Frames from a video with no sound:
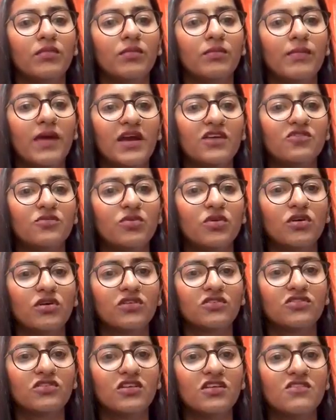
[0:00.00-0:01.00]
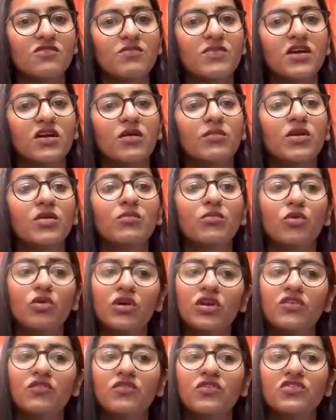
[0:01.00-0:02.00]
batch production is becoming more
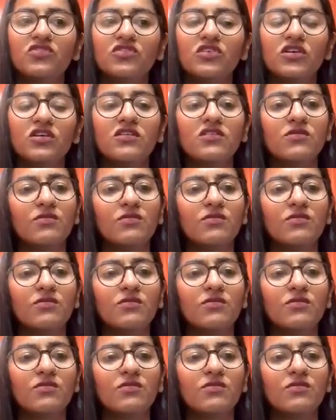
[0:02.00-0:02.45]
efficient.